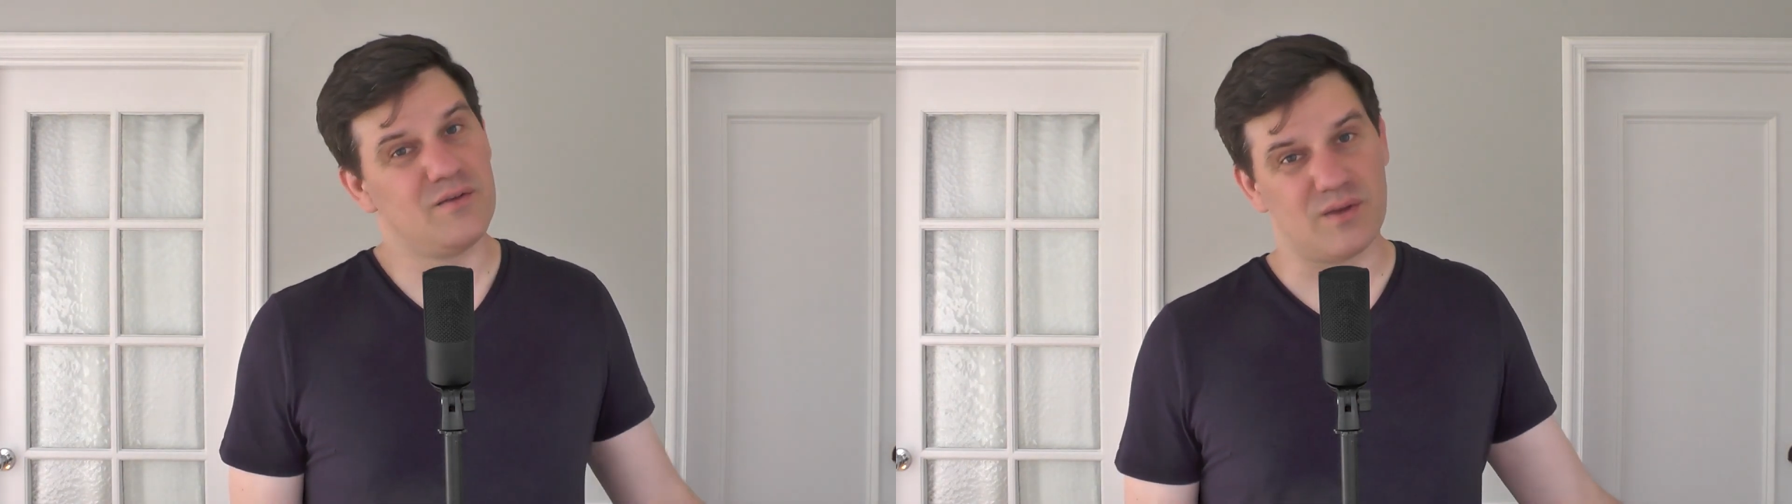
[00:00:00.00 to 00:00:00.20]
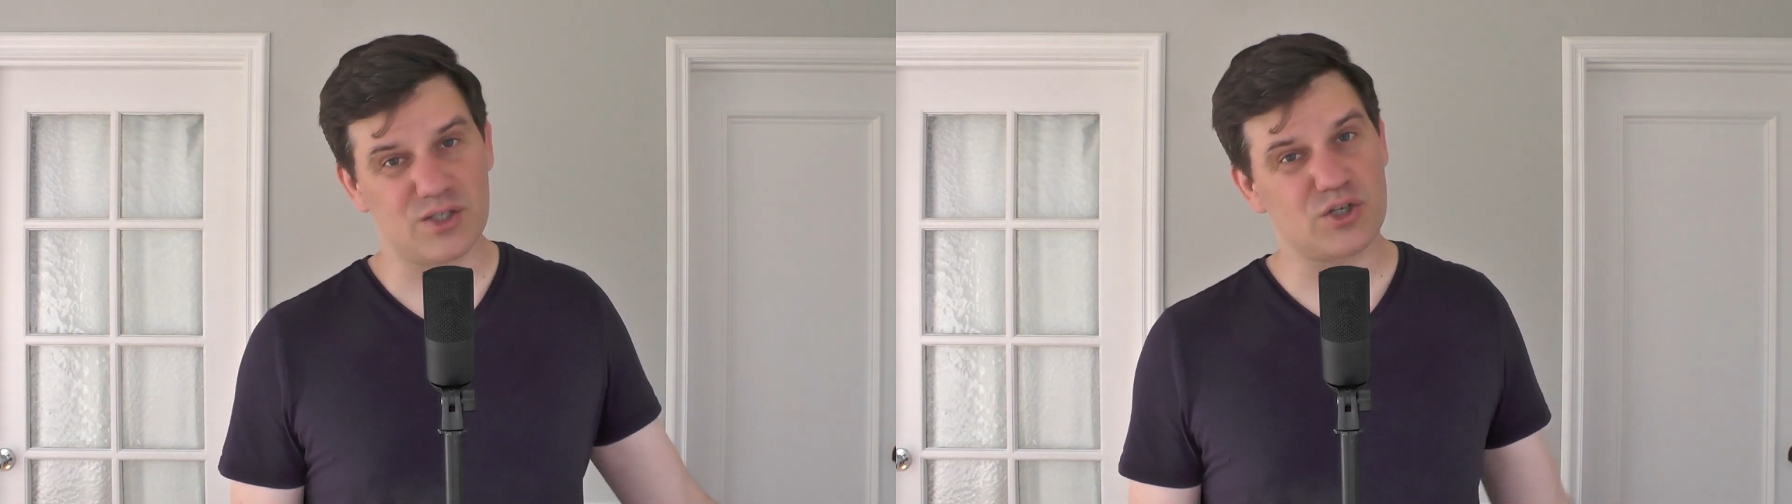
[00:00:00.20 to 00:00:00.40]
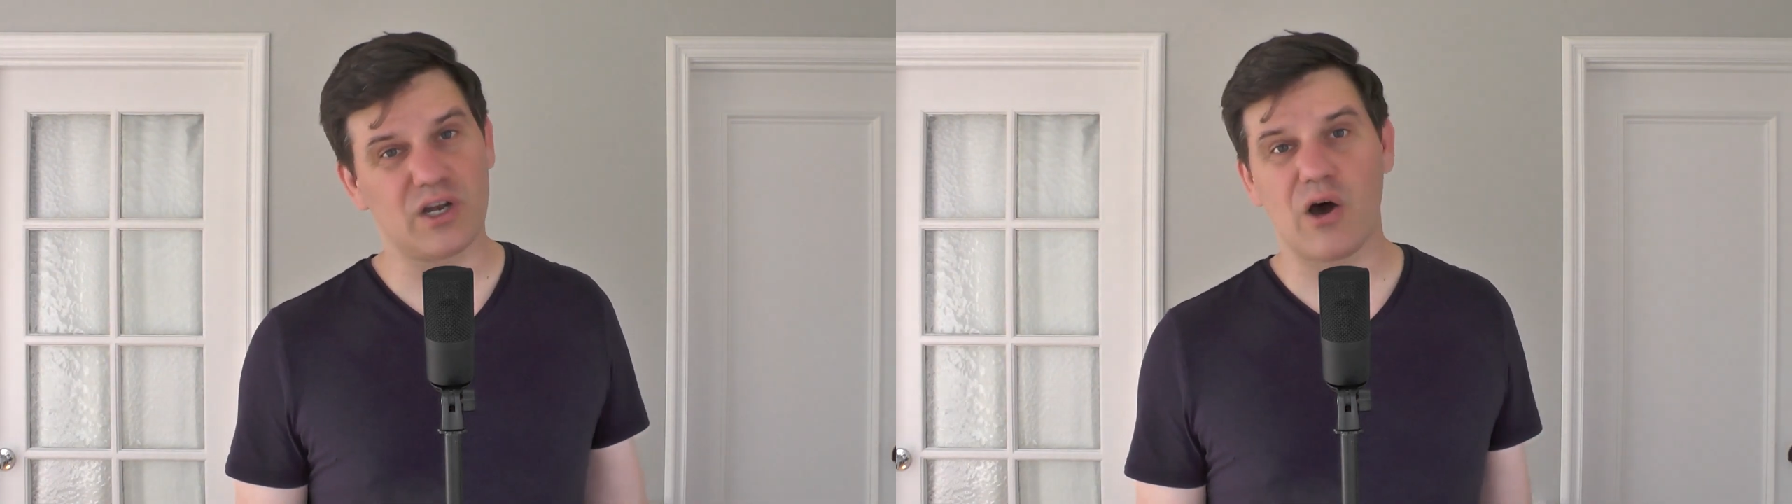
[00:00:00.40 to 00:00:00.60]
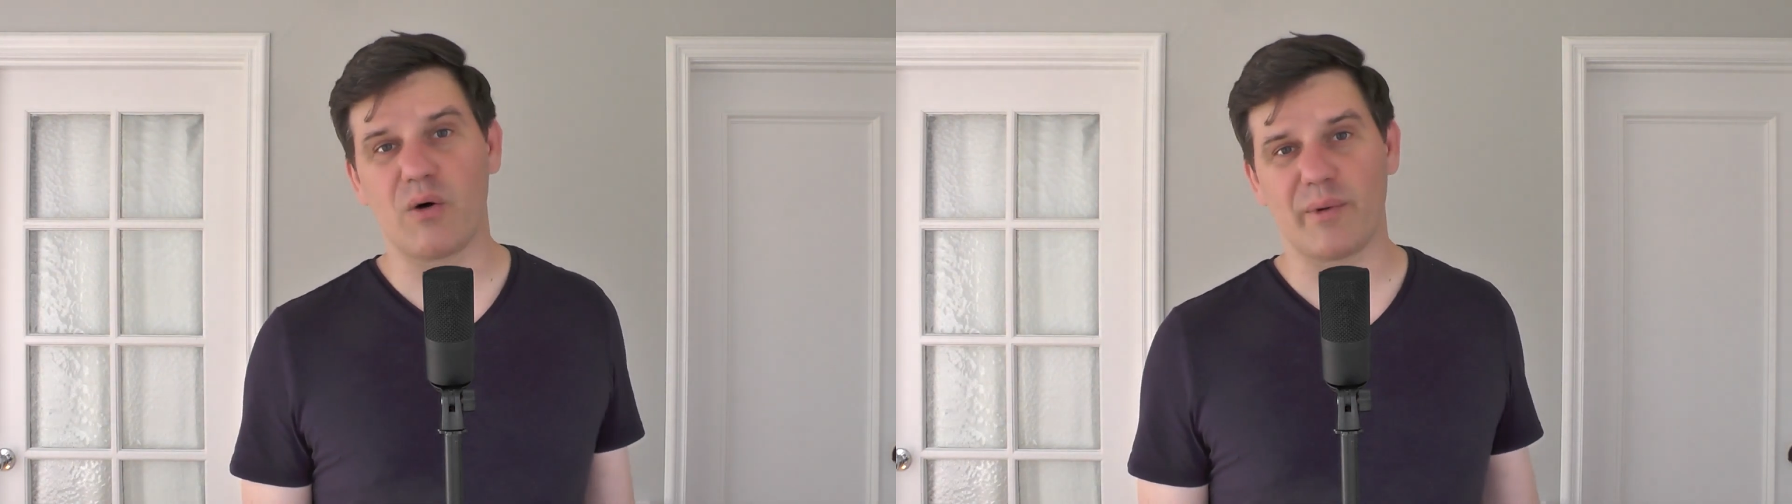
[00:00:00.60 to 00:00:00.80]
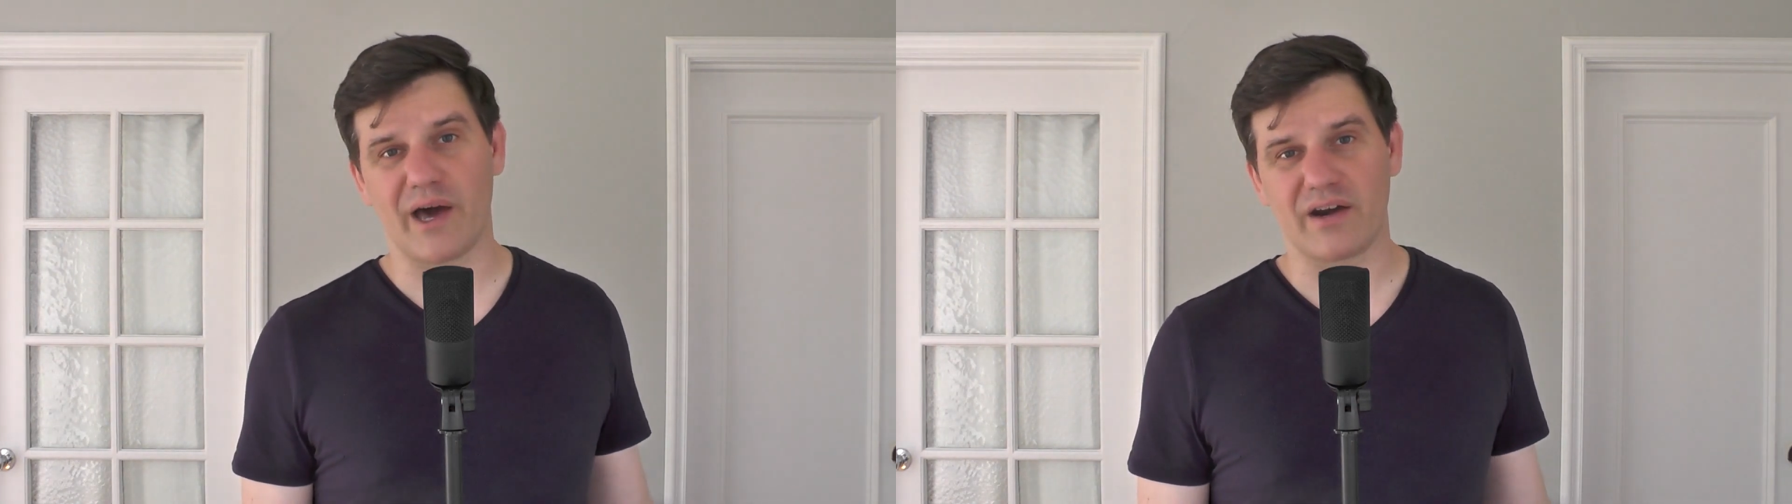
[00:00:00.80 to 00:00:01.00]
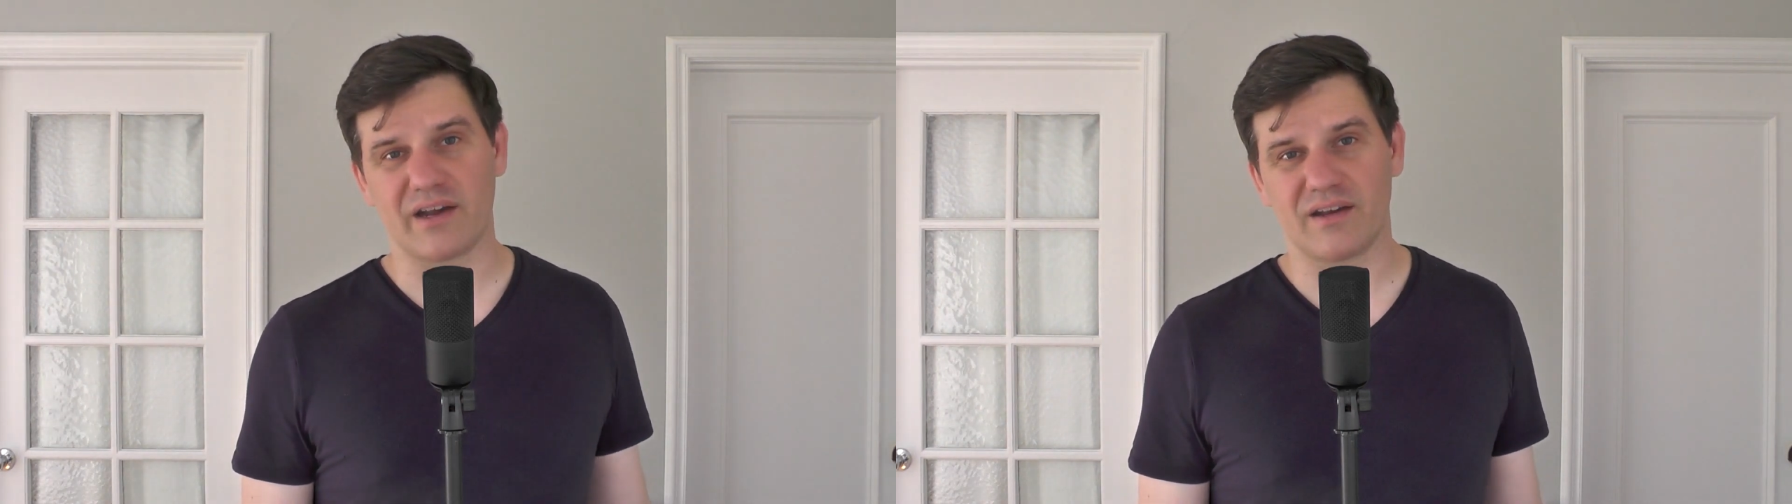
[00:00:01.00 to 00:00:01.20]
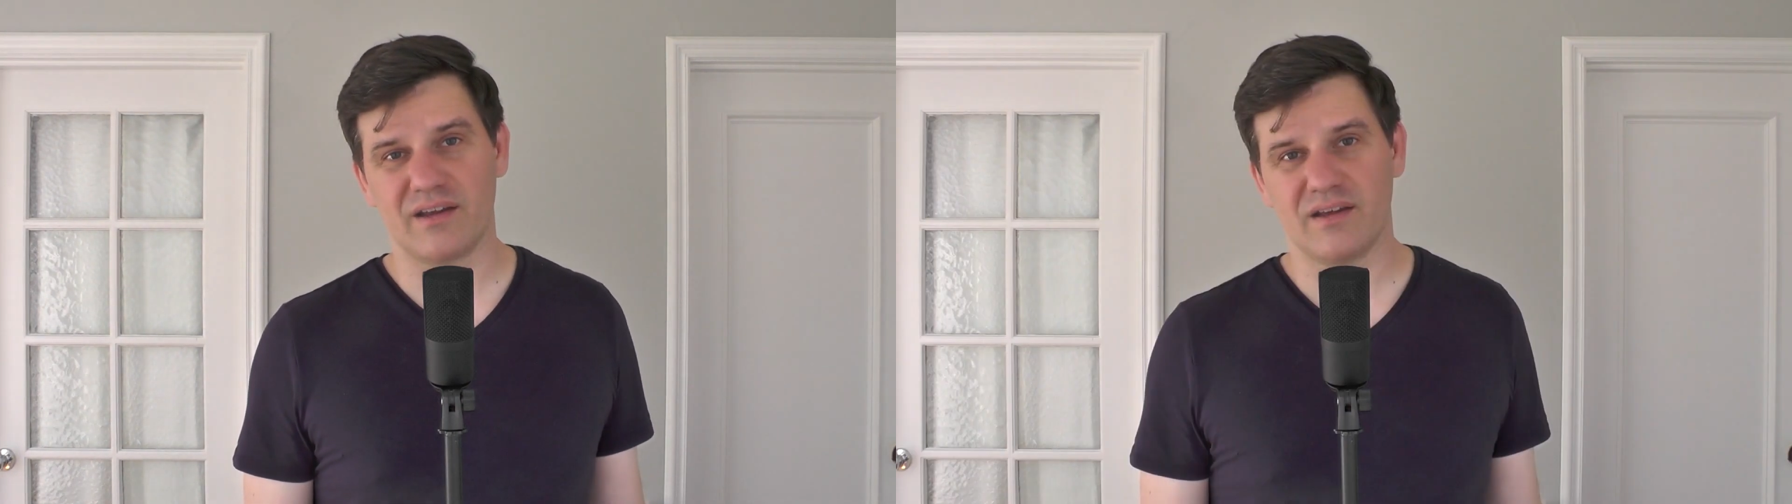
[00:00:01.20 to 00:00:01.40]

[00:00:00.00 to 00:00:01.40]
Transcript: they should know about it.